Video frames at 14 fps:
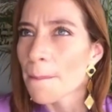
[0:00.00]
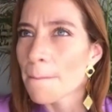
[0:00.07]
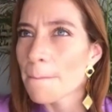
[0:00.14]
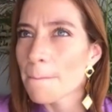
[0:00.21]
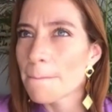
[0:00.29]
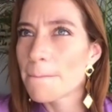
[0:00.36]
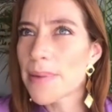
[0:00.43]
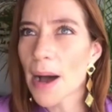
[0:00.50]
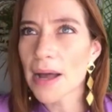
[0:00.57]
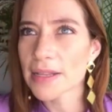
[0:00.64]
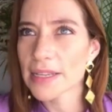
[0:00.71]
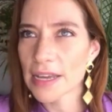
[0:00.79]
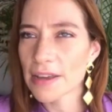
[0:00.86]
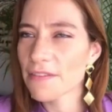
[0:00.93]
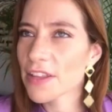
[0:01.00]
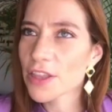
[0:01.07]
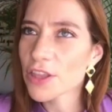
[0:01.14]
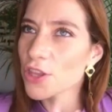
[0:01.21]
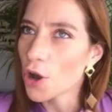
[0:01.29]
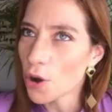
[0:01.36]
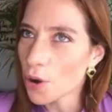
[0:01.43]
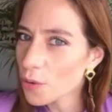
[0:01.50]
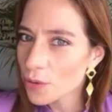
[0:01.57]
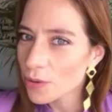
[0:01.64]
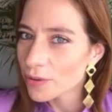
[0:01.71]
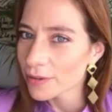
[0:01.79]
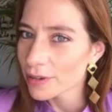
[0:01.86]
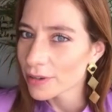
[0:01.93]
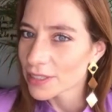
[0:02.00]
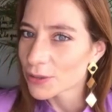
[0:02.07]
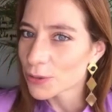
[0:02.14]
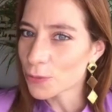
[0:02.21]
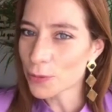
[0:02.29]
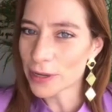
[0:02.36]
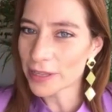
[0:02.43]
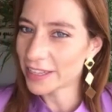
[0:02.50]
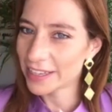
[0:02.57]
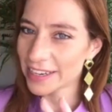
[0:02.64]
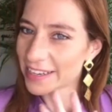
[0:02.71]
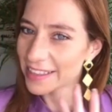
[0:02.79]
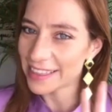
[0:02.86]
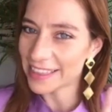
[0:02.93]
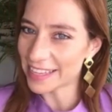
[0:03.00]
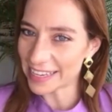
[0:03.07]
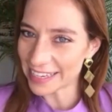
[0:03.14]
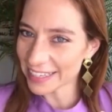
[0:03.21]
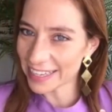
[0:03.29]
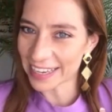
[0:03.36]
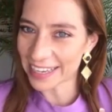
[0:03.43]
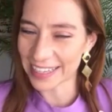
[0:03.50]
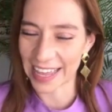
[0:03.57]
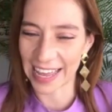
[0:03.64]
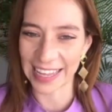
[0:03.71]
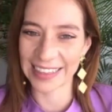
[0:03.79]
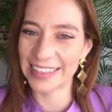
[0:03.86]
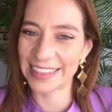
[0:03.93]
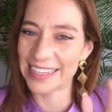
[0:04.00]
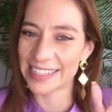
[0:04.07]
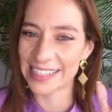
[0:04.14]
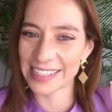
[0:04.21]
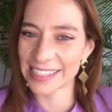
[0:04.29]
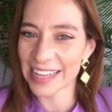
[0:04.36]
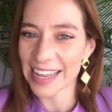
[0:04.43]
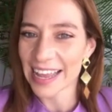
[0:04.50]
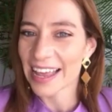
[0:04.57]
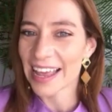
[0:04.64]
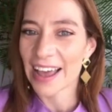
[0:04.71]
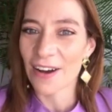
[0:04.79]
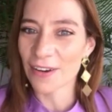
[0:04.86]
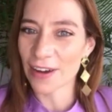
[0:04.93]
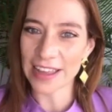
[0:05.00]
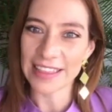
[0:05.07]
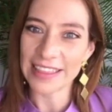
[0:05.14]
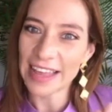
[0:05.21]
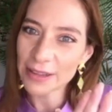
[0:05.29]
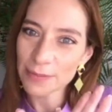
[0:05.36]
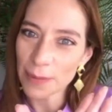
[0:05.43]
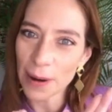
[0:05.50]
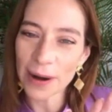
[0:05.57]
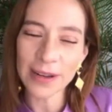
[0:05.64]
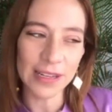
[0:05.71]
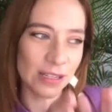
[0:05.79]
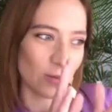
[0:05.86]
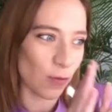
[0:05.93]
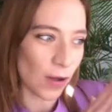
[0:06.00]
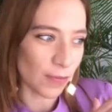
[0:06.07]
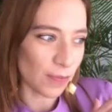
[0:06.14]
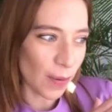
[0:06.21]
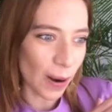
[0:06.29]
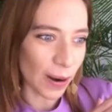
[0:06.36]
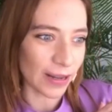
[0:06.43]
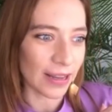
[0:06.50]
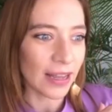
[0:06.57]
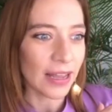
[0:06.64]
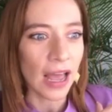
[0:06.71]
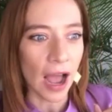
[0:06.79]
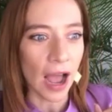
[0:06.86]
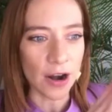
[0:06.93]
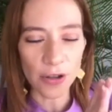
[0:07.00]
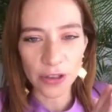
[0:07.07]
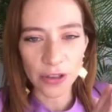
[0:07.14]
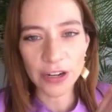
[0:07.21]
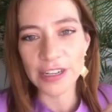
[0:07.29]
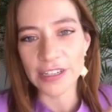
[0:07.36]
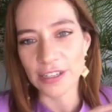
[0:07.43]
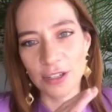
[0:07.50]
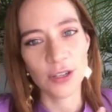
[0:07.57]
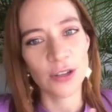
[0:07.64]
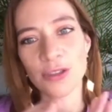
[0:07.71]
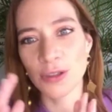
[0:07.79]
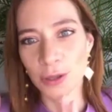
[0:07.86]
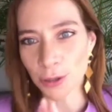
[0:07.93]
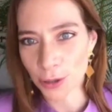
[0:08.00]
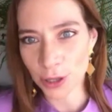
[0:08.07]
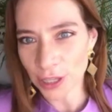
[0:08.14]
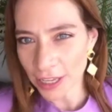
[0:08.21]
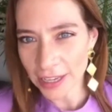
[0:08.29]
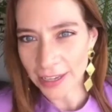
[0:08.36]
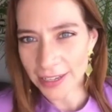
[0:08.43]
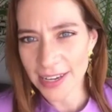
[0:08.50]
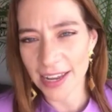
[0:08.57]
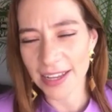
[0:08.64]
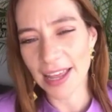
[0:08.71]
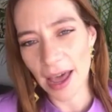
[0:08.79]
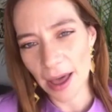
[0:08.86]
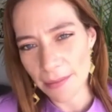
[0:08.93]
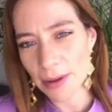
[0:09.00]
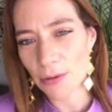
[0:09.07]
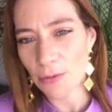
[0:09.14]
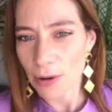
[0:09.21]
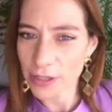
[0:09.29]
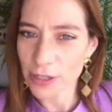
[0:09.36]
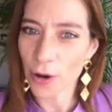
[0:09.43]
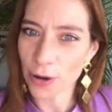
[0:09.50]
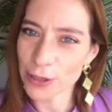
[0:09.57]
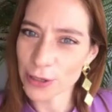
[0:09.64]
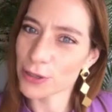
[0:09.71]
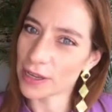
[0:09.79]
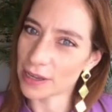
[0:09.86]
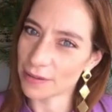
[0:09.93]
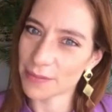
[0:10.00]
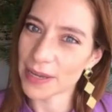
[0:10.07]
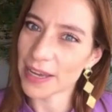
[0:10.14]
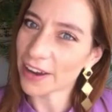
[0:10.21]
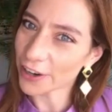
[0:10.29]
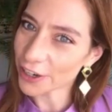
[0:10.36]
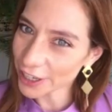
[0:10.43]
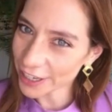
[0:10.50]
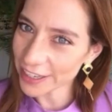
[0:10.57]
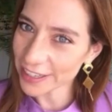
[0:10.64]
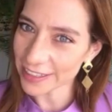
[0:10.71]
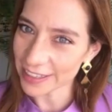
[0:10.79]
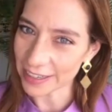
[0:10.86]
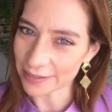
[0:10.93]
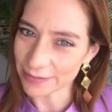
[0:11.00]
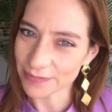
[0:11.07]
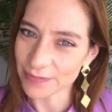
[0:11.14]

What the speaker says: But even though we didn't think that this, okay, that part is one part. Another is to think that Gabby was going to give me her kidney,